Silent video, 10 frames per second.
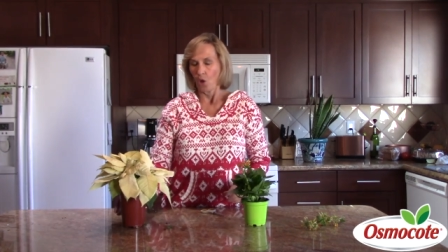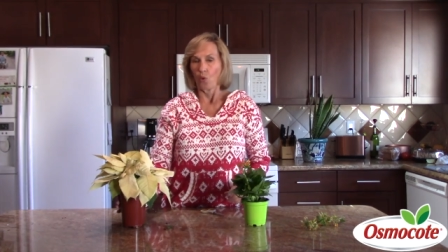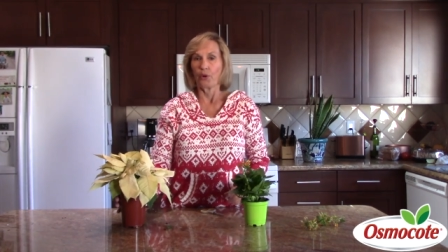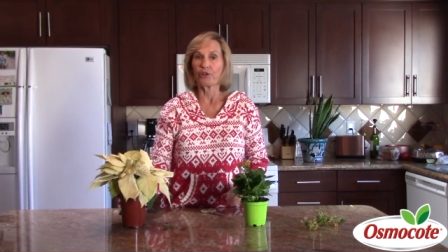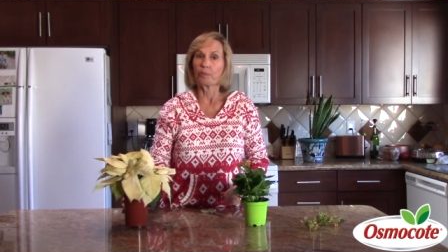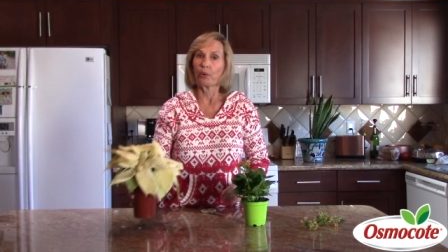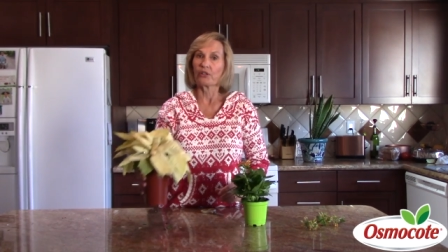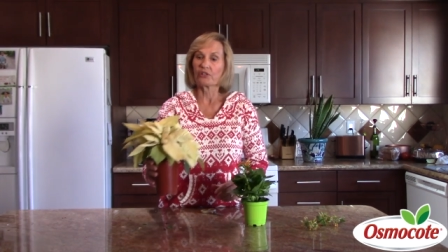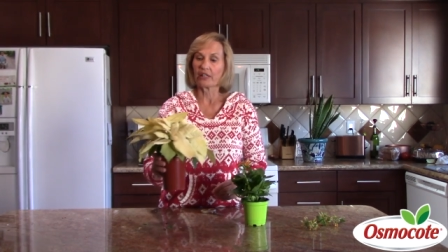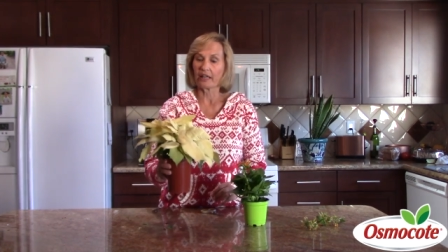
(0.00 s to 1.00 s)
When your
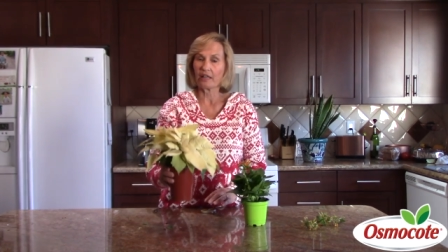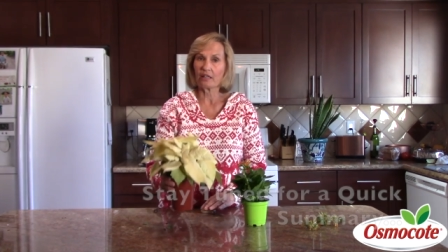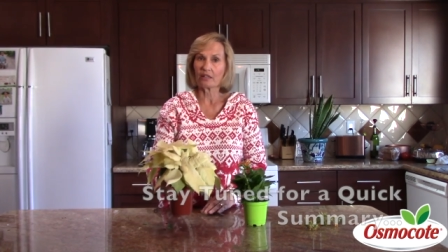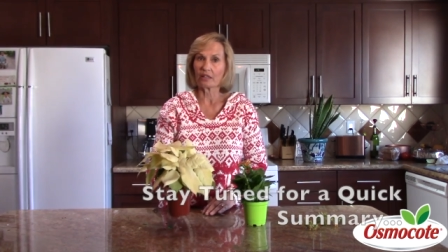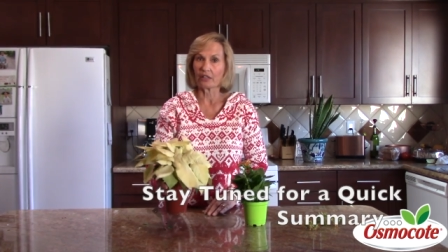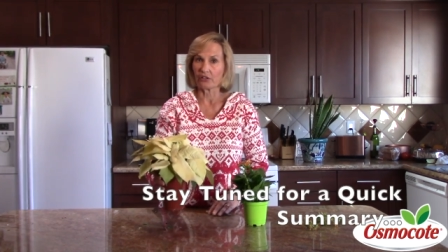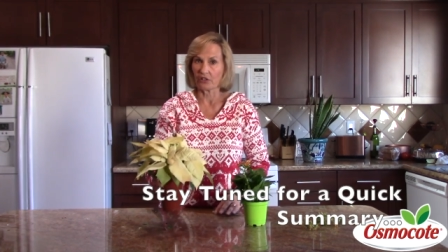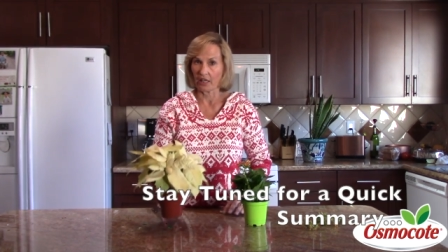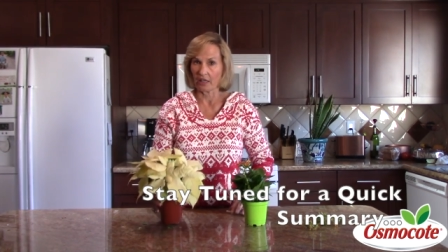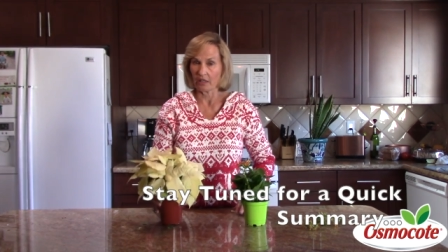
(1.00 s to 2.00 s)
poinsettia is
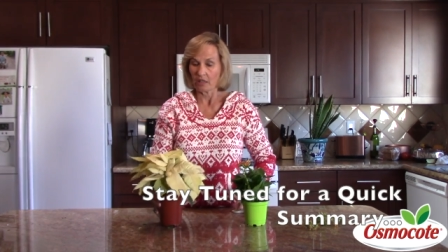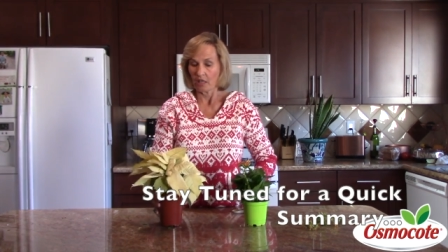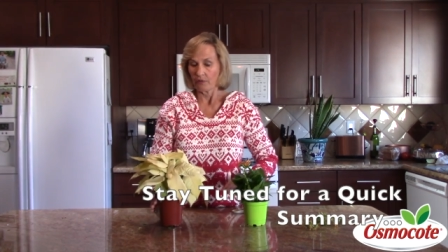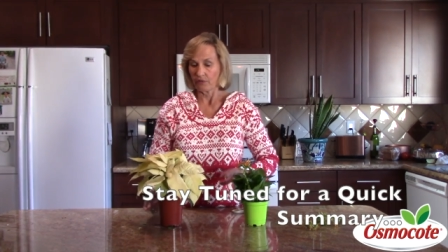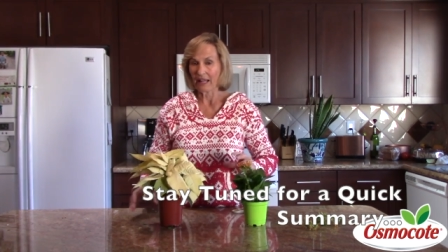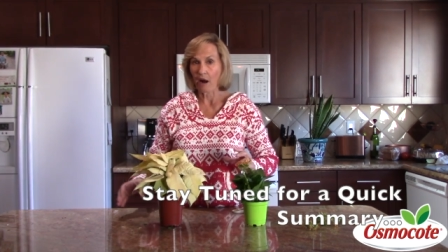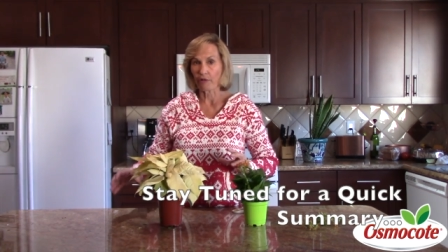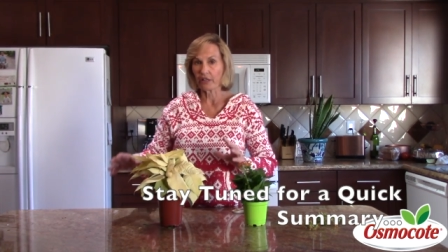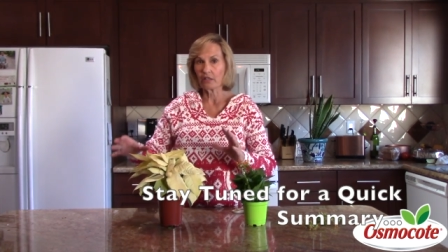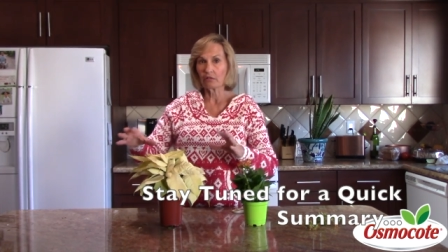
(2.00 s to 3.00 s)
done
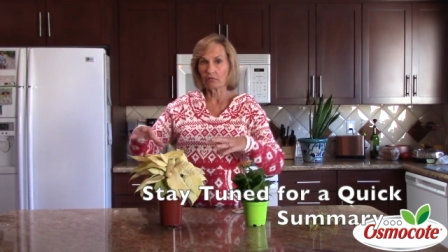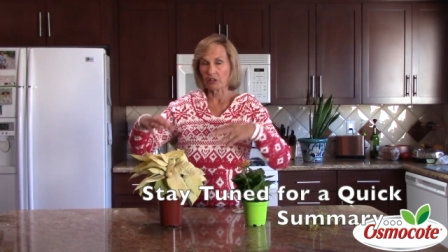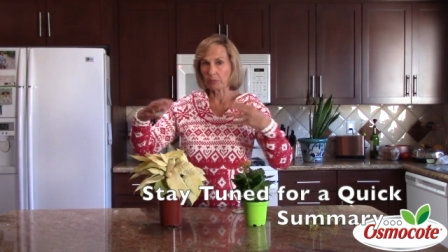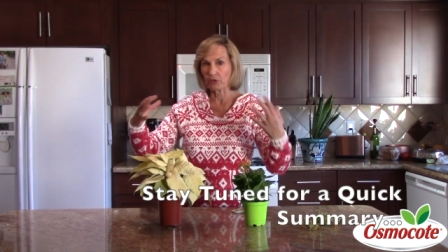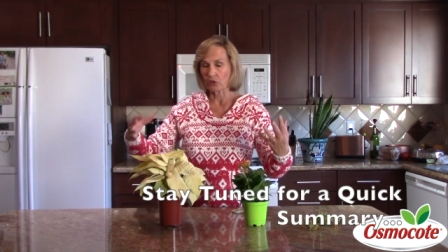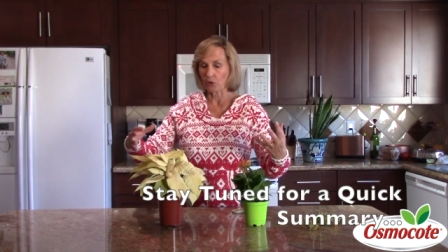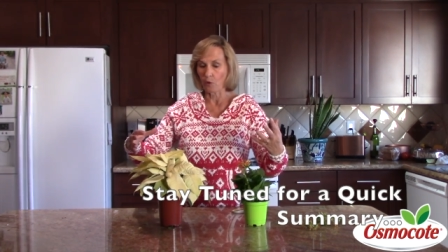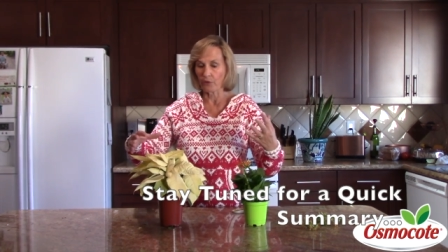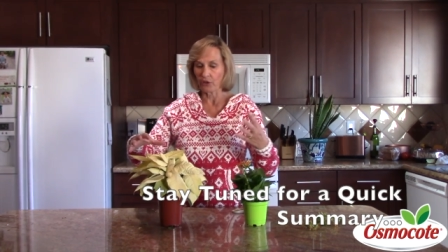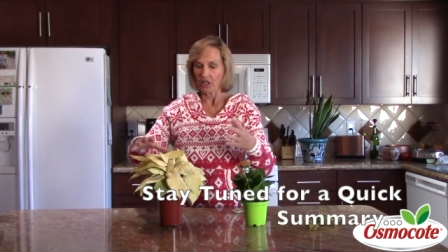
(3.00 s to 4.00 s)
flowering, Christmas is
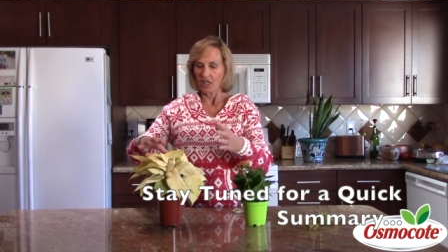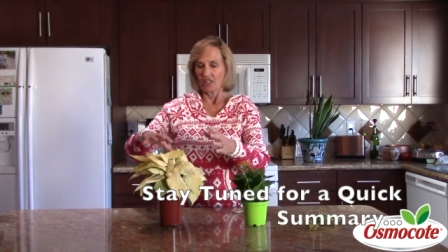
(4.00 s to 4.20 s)
over,